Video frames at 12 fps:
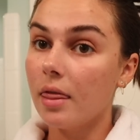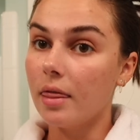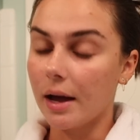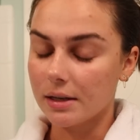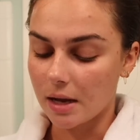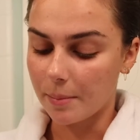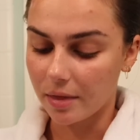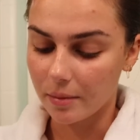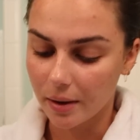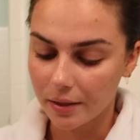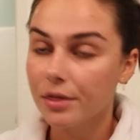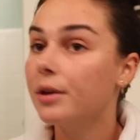that time of
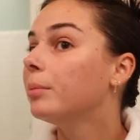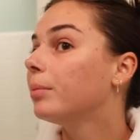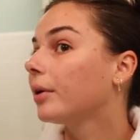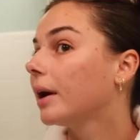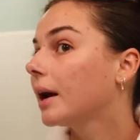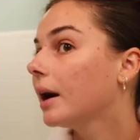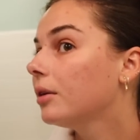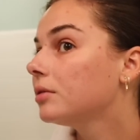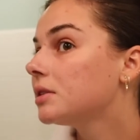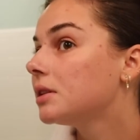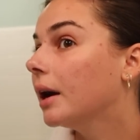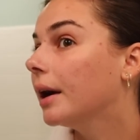the month
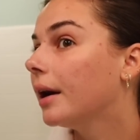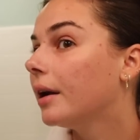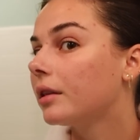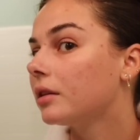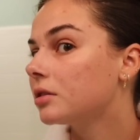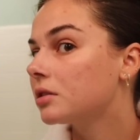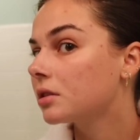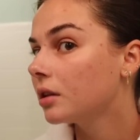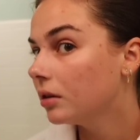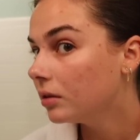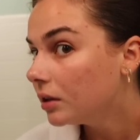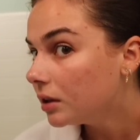breakouts and they're
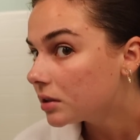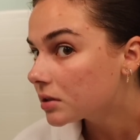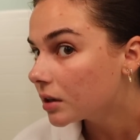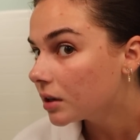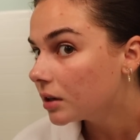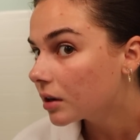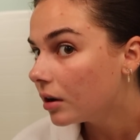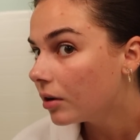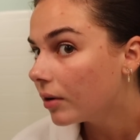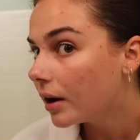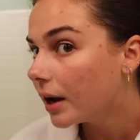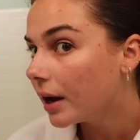slowly starting to
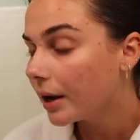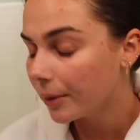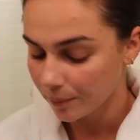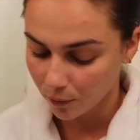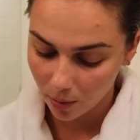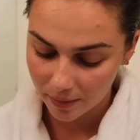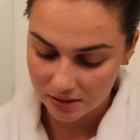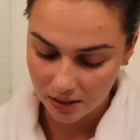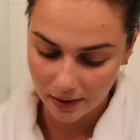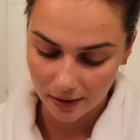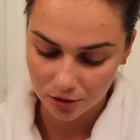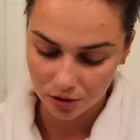go away. Well, my
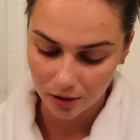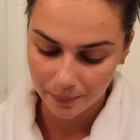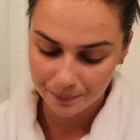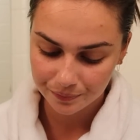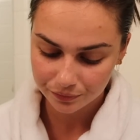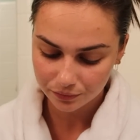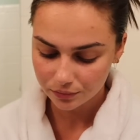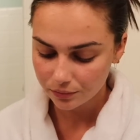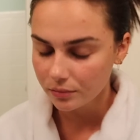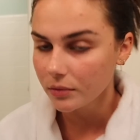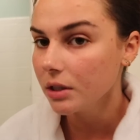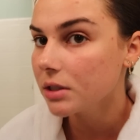skin actually
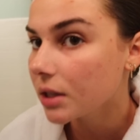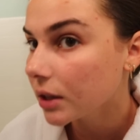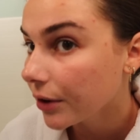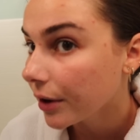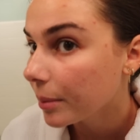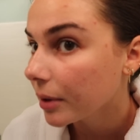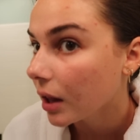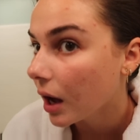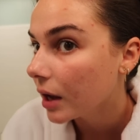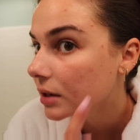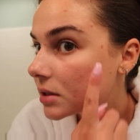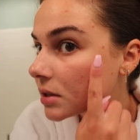has cleared up a
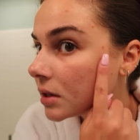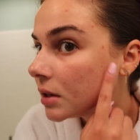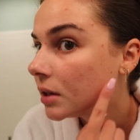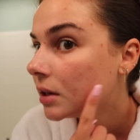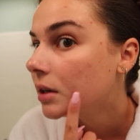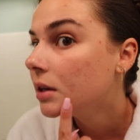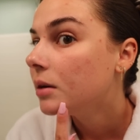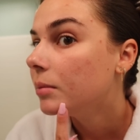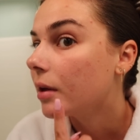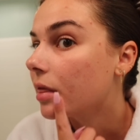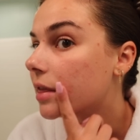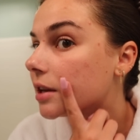lot,
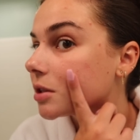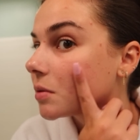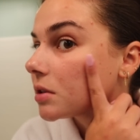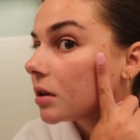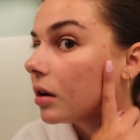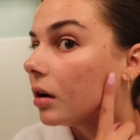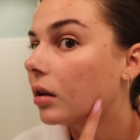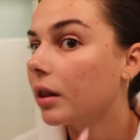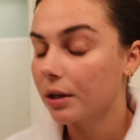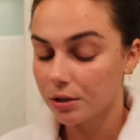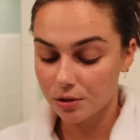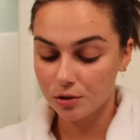but this was all
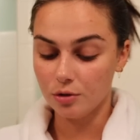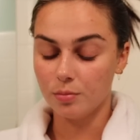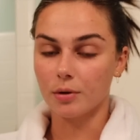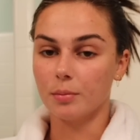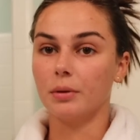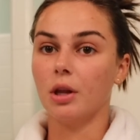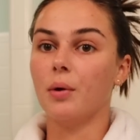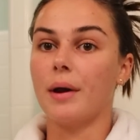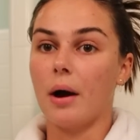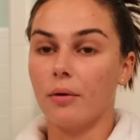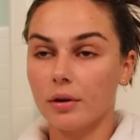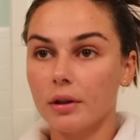like super blown
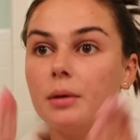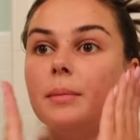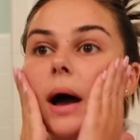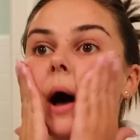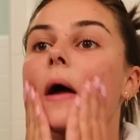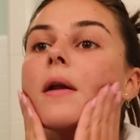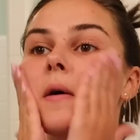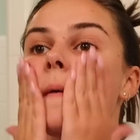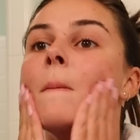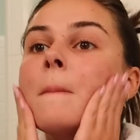out really bad